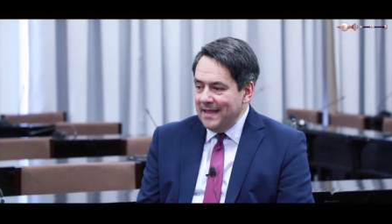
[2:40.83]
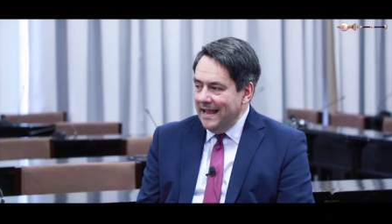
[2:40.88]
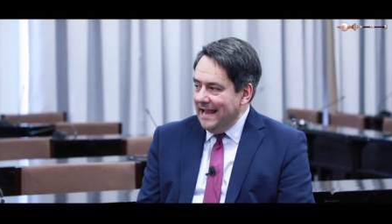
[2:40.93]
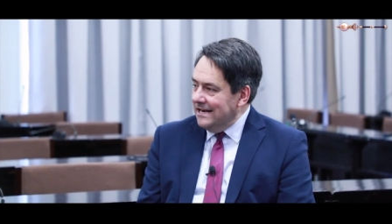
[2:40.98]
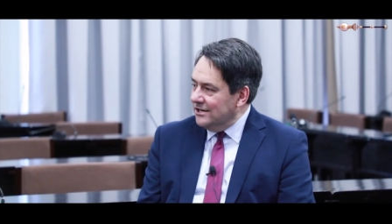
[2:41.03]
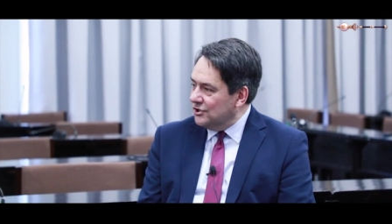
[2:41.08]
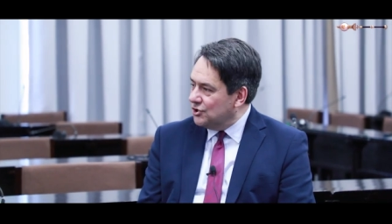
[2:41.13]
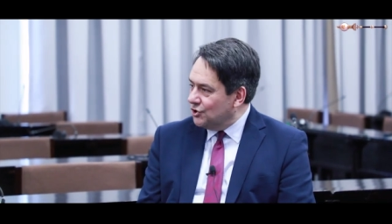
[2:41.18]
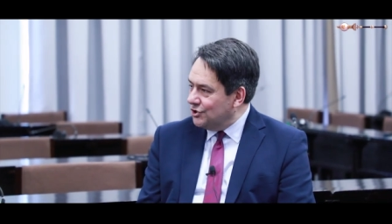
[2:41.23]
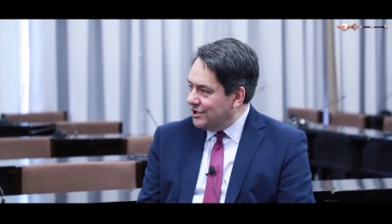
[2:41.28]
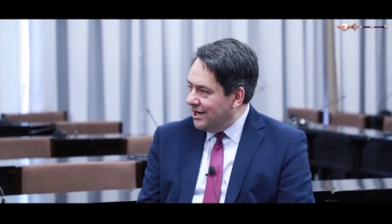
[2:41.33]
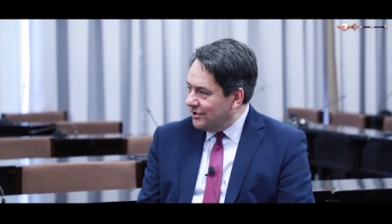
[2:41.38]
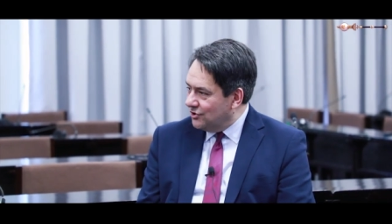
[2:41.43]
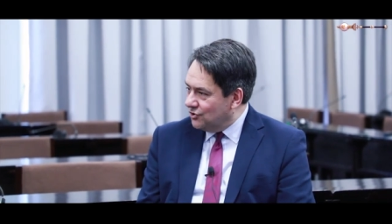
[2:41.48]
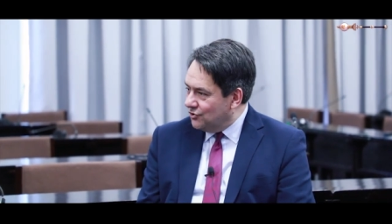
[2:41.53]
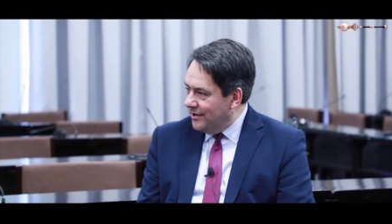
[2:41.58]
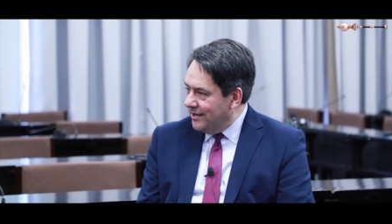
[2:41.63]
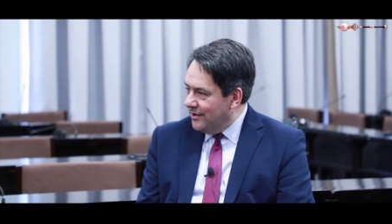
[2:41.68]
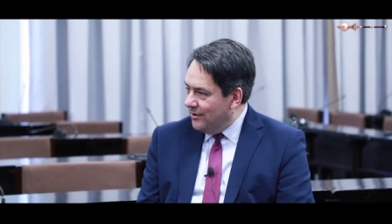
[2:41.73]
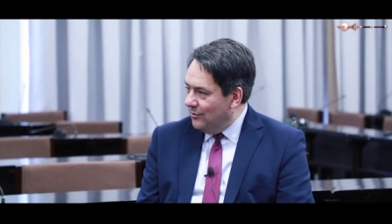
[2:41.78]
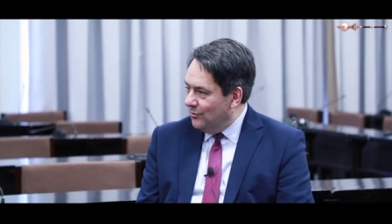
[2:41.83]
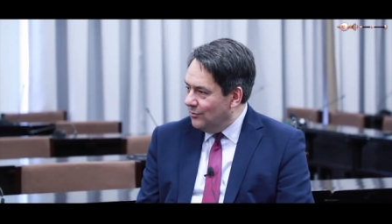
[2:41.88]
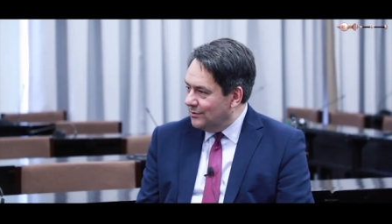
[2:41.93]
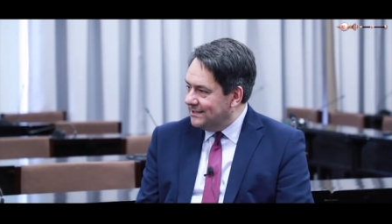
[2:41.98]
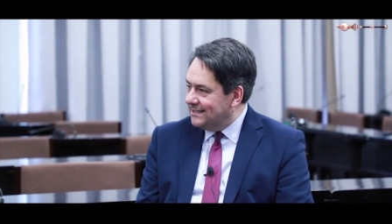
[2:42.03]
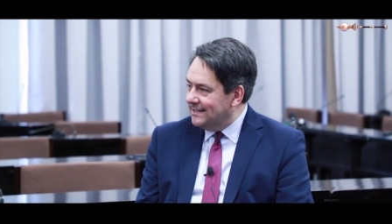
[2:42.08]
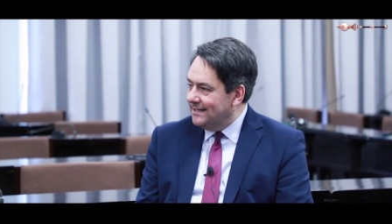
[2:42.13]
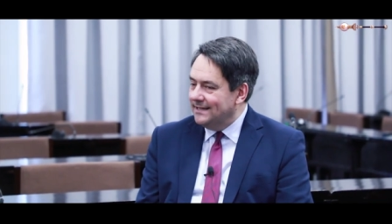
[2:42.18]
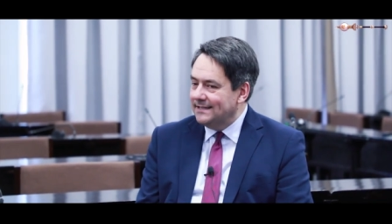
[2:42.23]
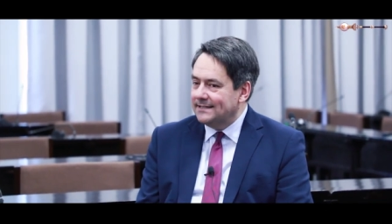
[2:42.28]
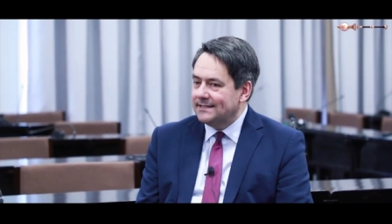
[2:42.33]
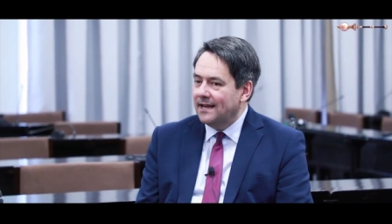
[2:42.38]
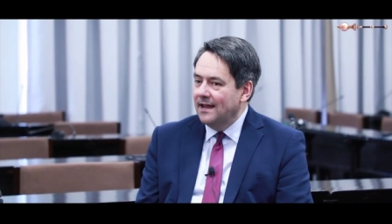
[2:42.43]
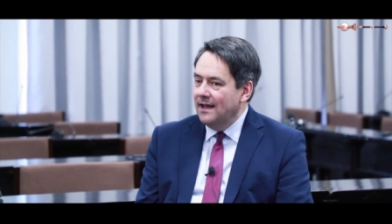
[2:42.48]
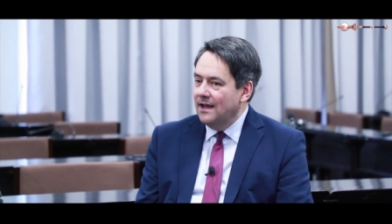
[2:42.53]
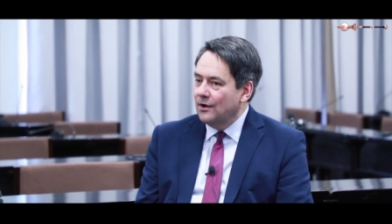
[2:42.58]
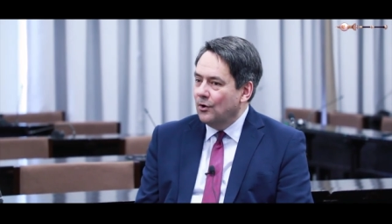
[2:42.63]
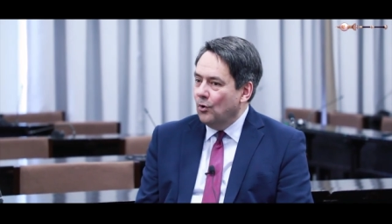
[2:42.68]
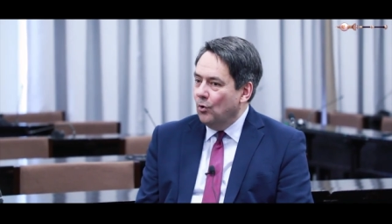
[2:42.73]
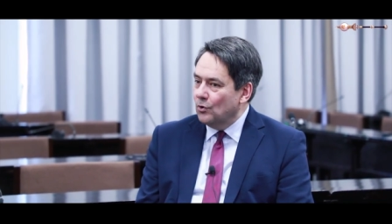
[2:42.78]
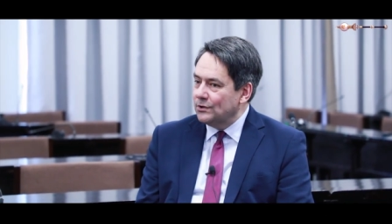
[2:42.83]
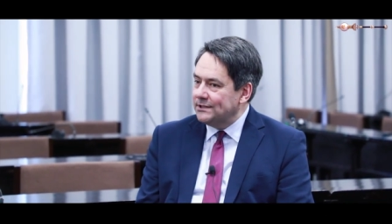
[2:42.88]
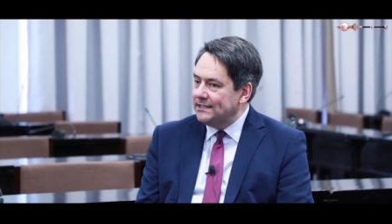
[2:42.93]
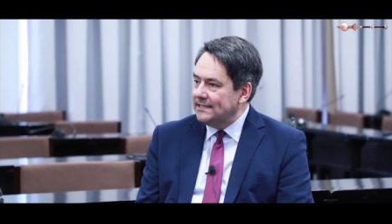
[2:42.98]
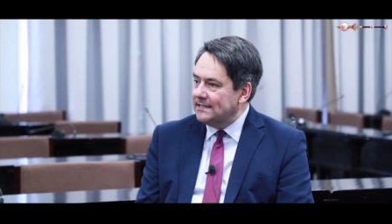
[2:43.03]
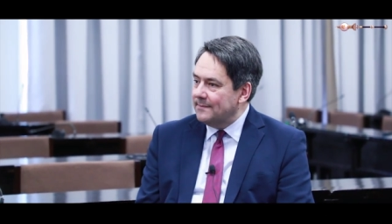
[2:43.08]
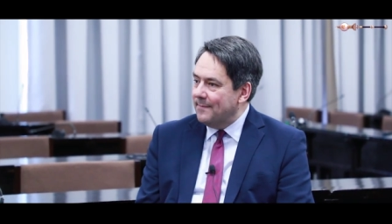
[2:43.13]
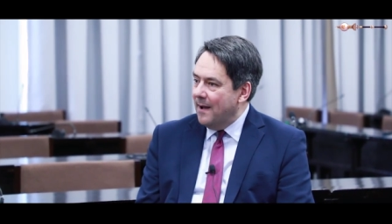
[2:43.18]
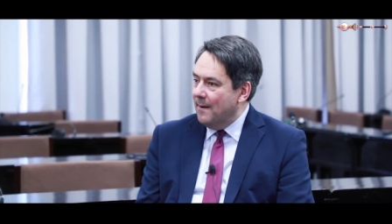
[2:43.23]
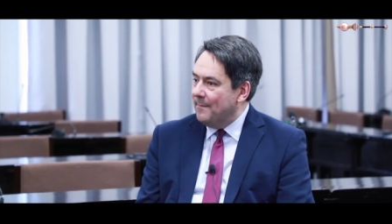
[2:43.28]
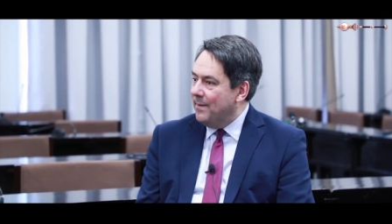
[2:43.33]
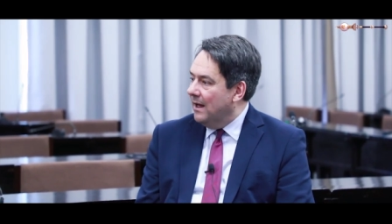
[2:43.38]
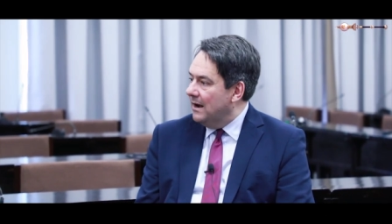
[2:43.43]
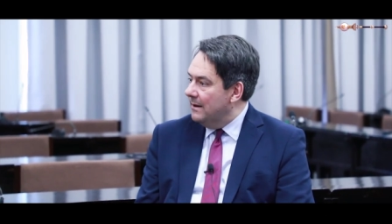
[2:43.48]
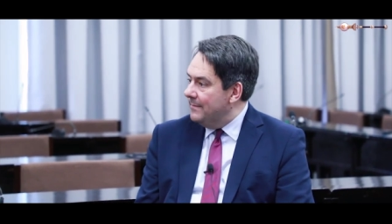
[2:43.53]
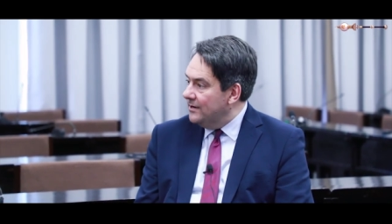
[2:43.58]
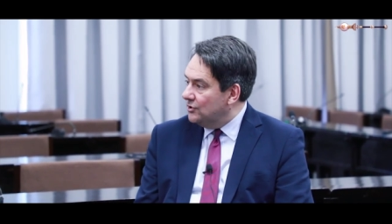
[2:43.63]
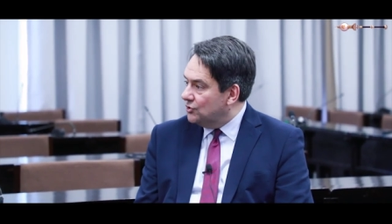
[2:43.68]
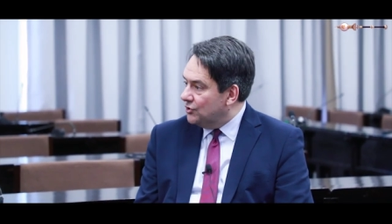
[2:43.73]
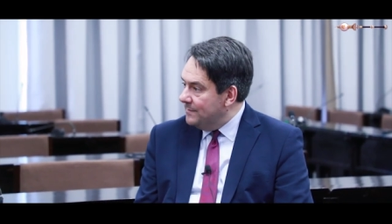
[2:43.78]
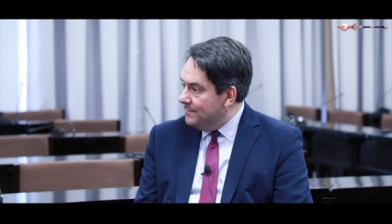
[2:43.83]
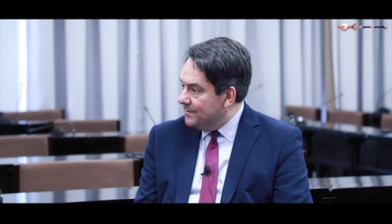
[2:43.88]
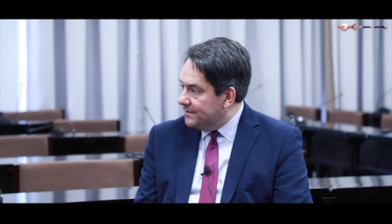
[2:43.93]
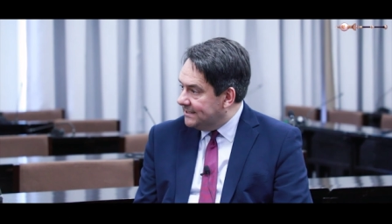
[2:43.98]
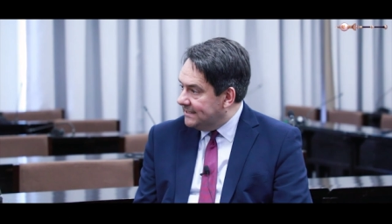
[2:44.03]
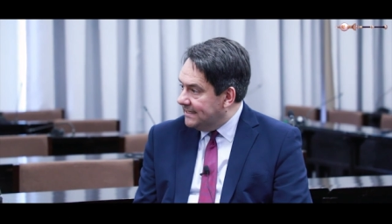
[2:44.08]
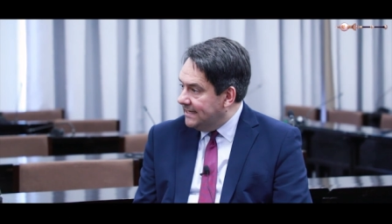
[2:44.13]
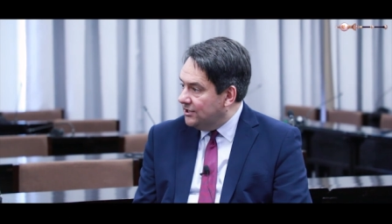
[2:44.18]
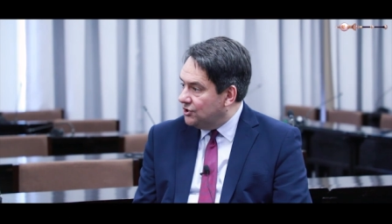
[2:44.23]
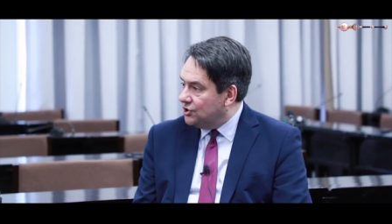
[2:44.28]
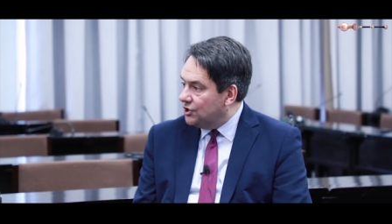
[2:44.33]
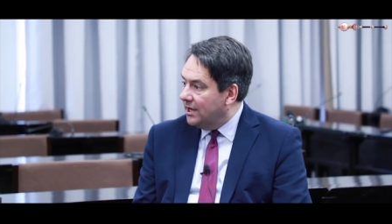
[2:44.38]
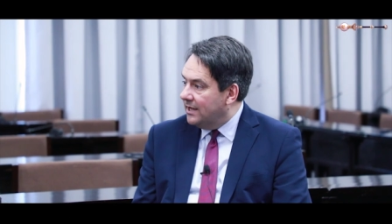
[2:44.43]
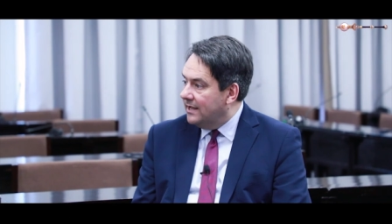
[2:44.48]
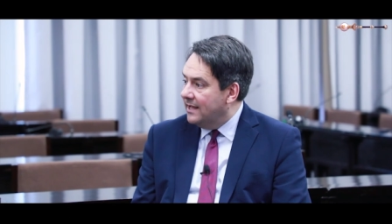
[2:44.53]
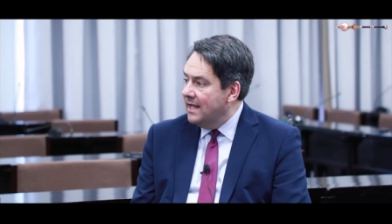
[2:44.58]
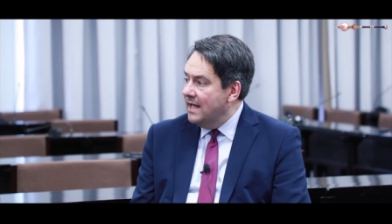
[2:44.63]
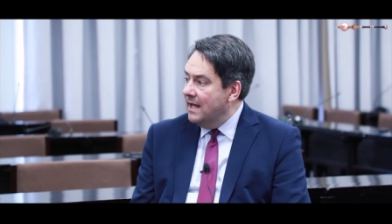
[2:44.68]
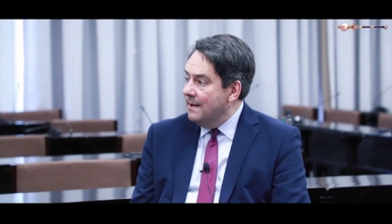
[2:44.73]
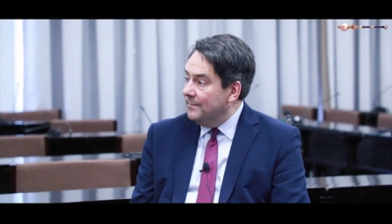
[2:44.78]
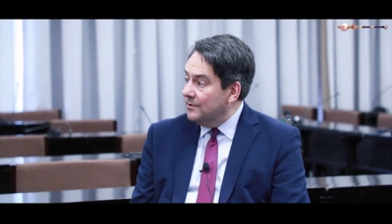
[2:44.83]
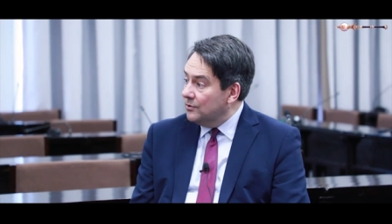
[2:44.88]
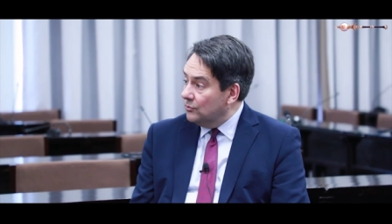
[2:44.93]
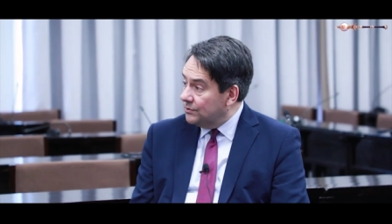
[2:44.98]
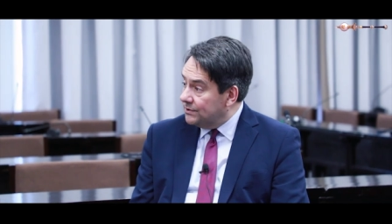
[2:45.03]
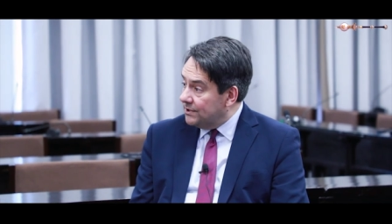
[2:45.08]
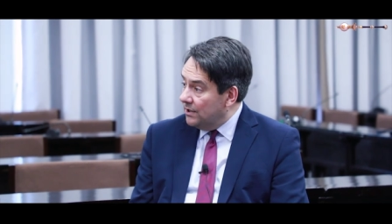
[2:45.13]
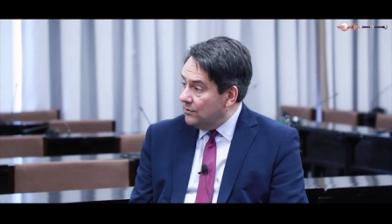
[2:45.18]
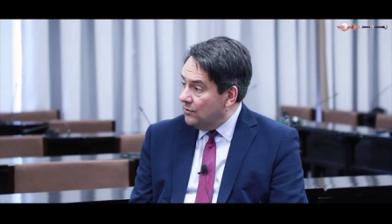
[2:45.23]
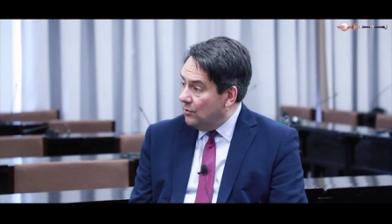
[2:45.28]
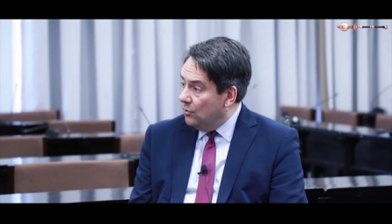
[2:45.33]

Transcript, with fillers: Introductory courses, courses about parliamentary procedure, but also